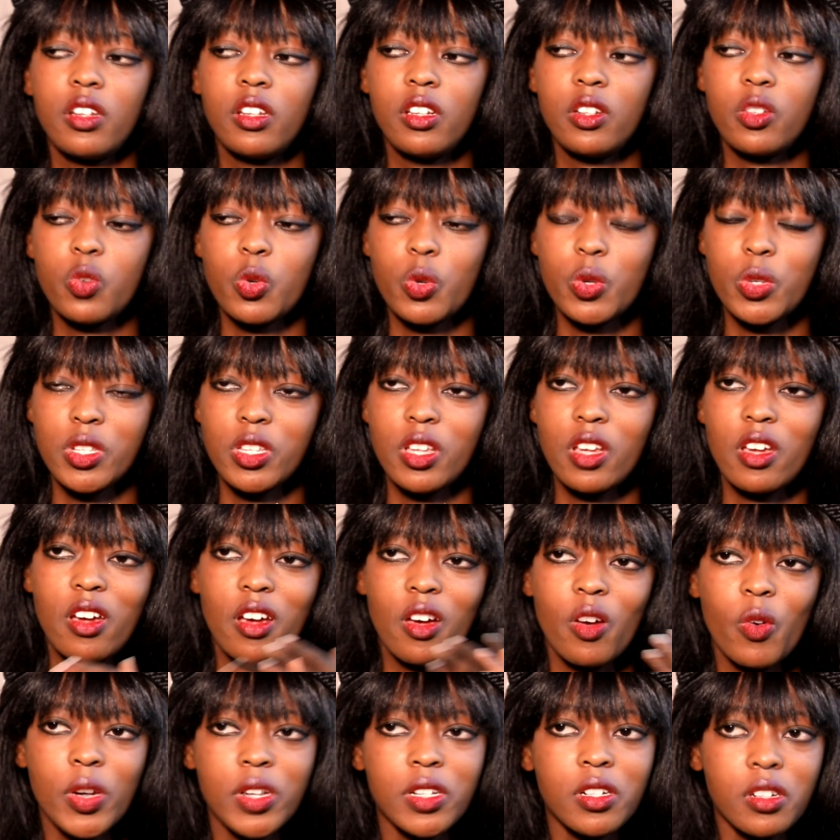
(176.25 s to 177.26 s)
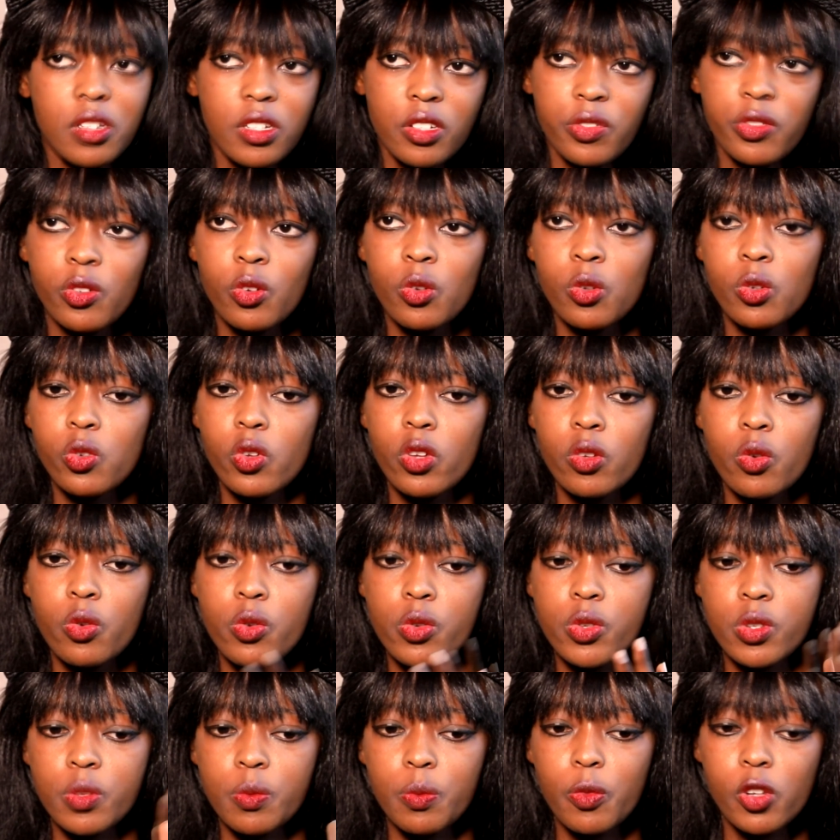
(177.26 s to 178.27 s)
it was quite a difficult one
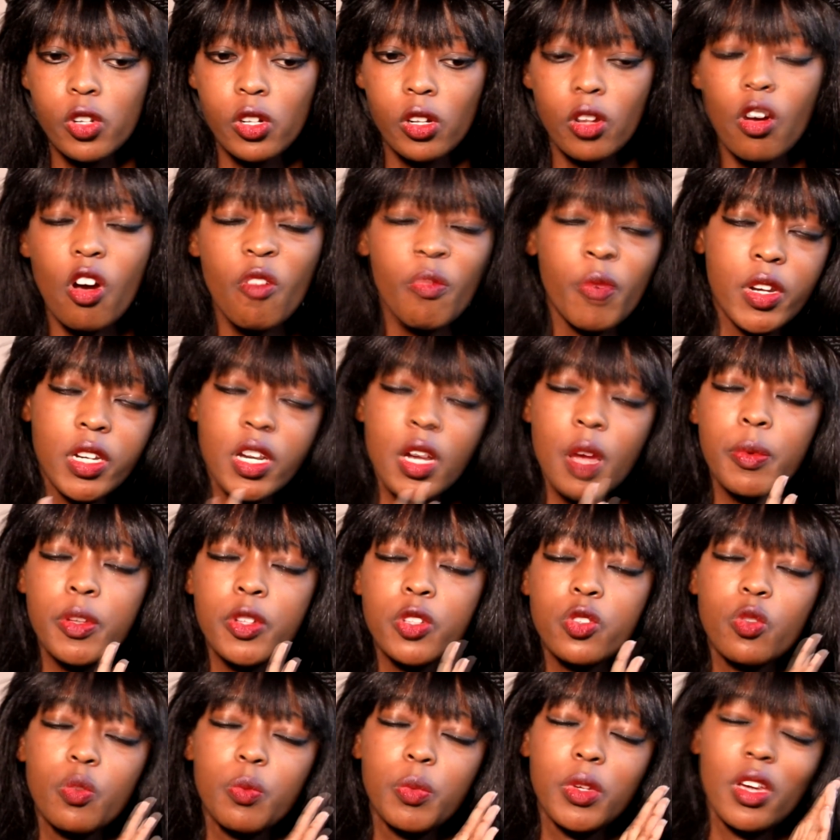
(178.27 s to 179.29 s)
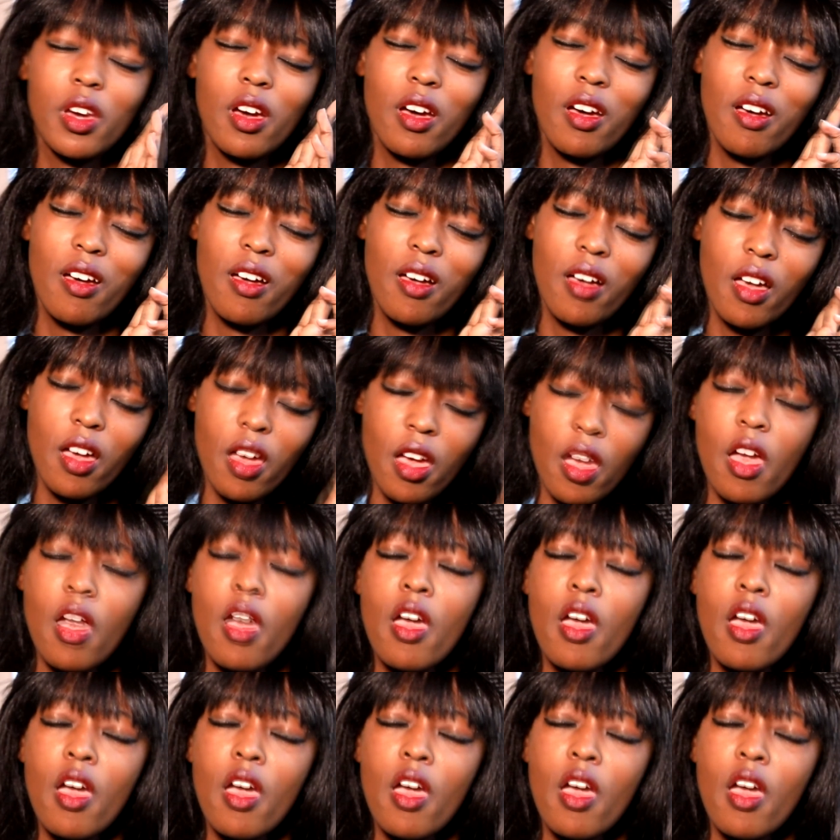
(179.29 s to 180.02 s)
because Mortal Kombat happens to be a